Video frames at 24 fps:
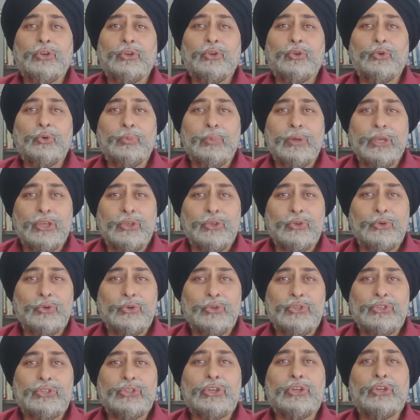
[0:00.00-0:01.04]
to be
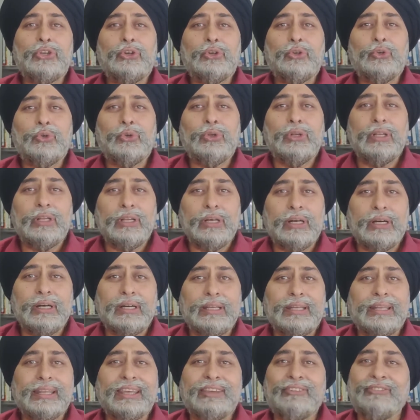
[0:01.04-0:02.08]
used to
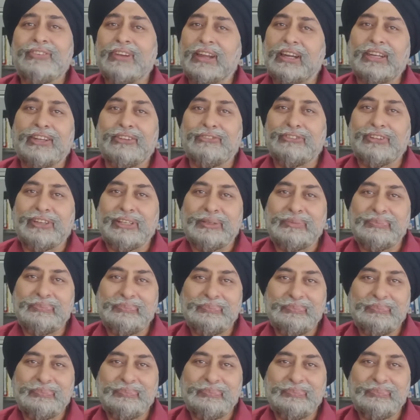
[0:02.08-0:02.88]
learn effectively.